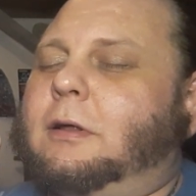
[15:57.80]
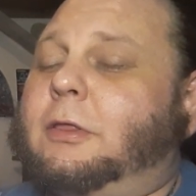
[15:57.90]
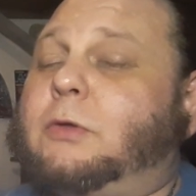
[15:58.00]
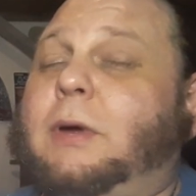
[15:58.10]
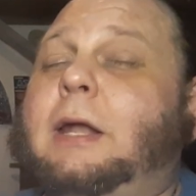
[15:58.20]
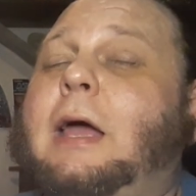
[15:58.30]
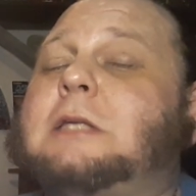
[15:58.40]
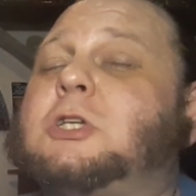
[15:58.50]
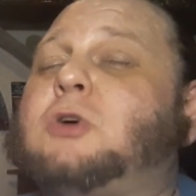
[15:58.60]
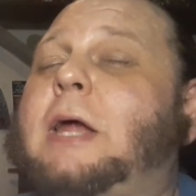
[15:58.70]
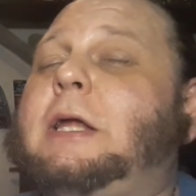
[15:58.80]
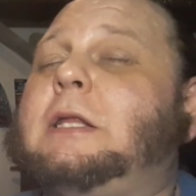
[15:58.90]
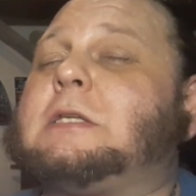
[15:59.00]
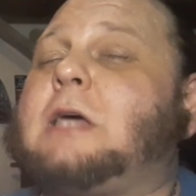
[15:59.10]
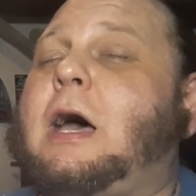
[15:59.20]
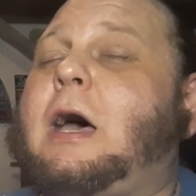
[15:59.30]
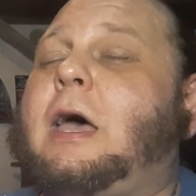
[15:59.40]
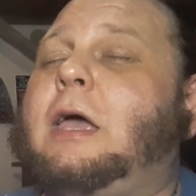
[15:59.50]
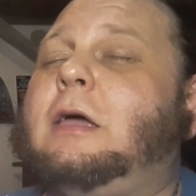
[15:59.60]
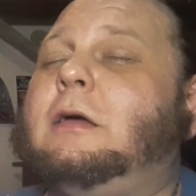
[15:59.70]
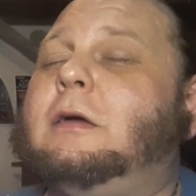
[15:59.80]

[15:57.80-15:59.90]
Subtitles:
3 nights of training this guy.